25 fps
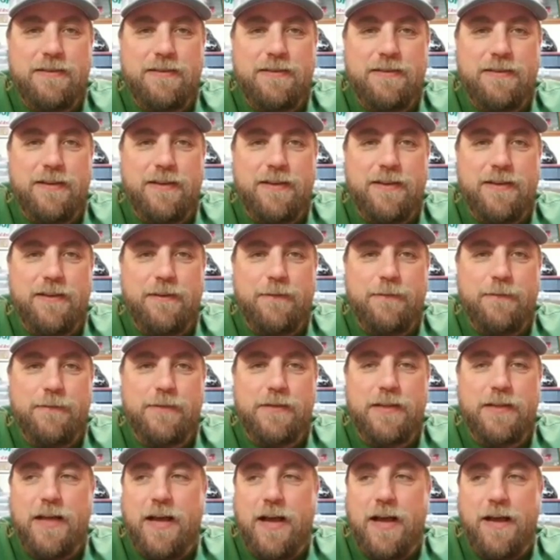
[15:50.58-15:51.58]
Yeah.
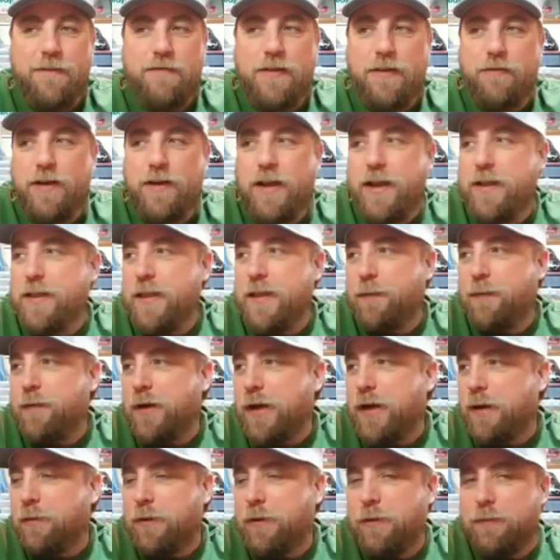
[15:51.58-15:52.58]
So I've never had that
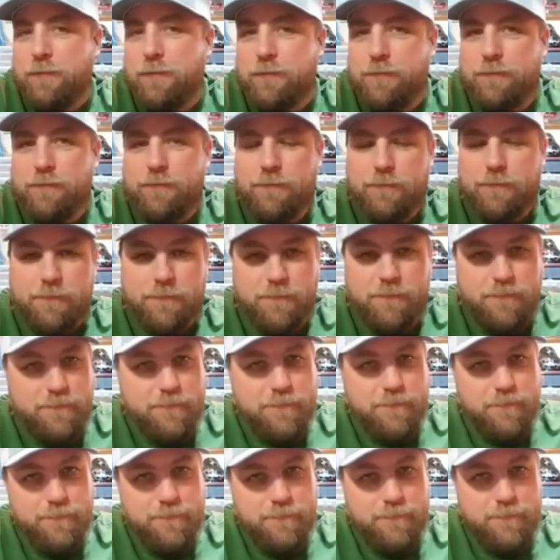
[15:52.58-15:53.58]
problem.
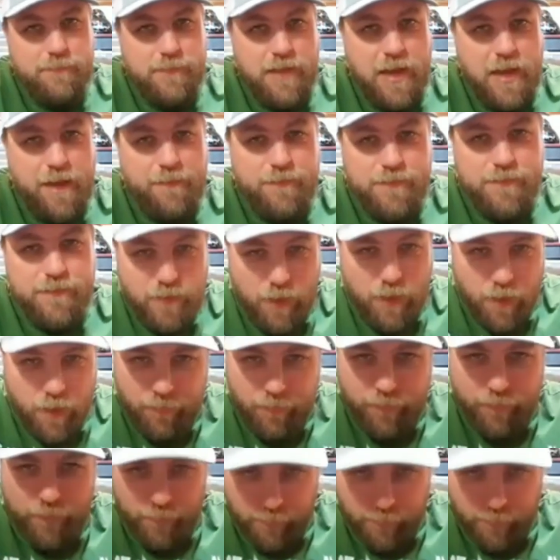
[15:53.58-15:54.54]
I've solved the